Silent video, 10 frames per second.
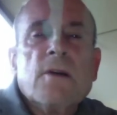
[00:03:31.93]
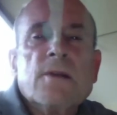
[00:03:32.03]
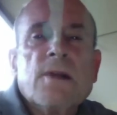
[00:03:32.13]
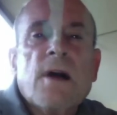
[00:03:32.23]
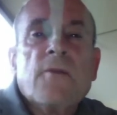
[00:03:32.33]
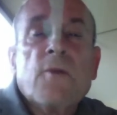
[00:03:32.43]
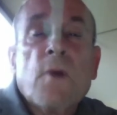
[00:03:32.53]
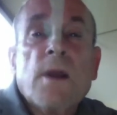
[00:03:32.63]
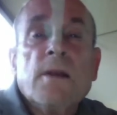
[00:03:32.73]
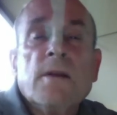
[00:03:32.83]

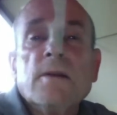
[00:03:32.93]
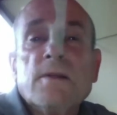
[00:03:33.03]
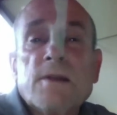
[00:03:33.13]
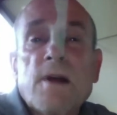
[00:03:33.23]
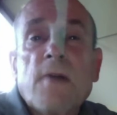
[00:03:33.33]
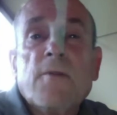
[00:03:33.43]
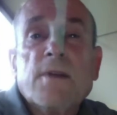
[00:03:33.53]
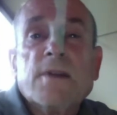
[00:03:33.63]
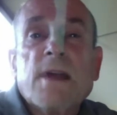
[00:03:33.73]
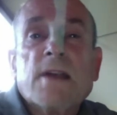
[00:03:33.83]
self-graded and
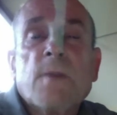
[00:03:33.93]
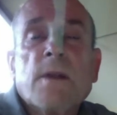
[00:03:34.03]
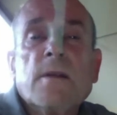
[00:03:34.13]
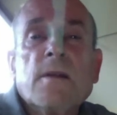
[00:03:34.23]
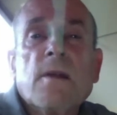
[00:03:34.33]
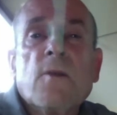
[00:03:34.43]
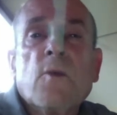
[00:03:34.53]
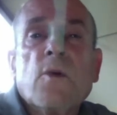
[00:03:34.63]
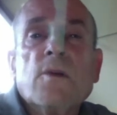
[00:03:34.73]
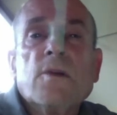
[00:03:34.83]
self-assessment. In other
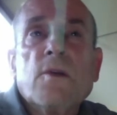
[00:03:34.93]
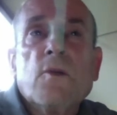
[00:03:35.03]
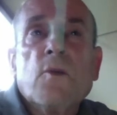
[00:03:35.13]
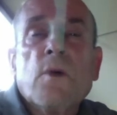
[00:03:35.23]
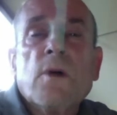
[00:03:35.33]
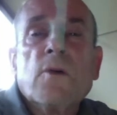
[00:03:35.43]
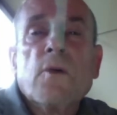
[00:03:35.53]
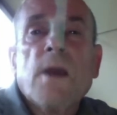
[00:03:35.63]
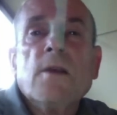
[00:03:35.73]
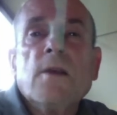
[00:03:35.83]
words, you will
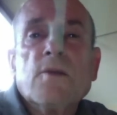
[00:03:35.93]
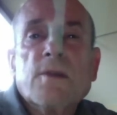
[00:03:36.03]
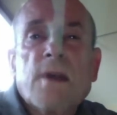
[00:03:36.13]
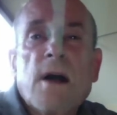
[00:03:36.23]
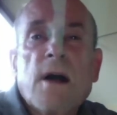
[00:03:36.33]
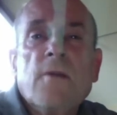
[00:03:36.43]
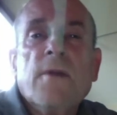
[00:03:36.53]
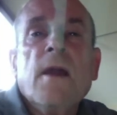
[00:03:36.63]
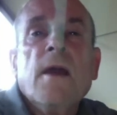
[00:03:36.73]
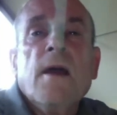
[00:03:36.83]
grade yourself
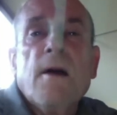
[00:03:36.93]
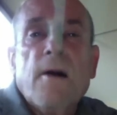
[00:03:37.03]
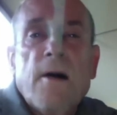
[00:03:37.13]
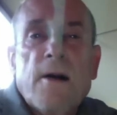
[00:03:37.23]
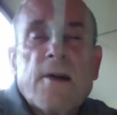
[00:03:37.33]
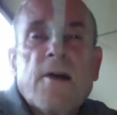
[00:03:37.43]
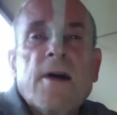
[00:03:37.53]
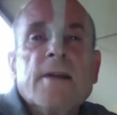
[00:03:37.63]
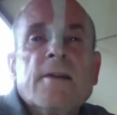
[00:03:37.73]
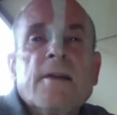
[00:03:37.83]
on the
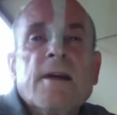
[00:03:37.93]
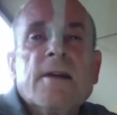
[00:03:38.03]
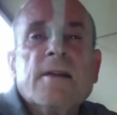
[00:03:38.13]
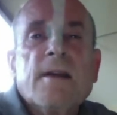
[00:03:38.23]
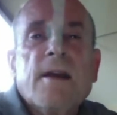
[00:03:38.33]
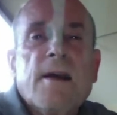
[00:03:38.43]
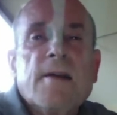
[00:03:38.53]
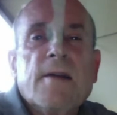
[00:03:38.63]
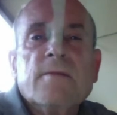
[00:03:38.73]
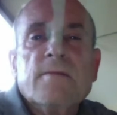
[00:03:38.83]
content
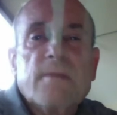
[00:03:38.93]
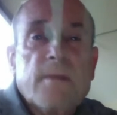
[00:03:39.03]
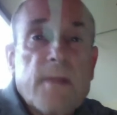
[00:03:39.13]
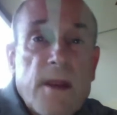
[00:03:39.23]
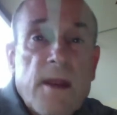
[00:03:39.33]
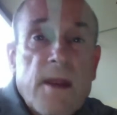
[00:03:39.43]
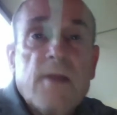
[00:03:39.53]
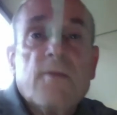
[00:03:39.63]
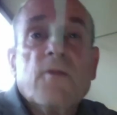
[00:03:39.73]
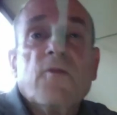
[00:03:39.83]
and
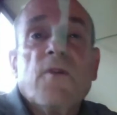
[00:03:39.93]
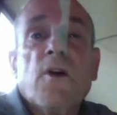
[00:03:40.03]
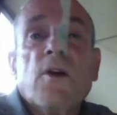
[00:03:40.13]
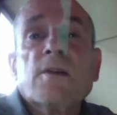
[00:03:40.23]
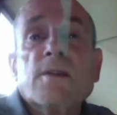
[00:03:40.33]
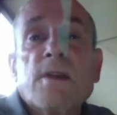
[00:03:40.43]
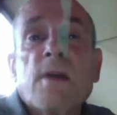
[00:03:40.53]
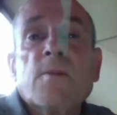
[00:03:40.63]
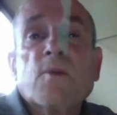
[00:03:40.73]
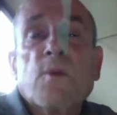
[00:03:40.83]
the various
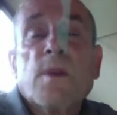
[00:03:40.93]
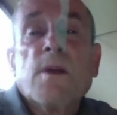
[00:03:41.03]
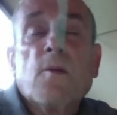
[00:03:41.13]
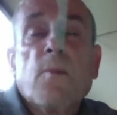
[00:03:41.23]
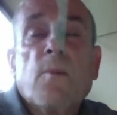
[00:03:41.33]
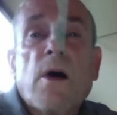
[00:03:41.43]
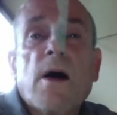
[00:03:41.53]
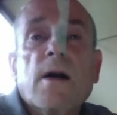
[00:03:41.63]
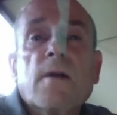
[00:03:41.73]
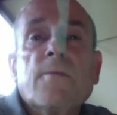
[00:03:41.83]
steps within your blog.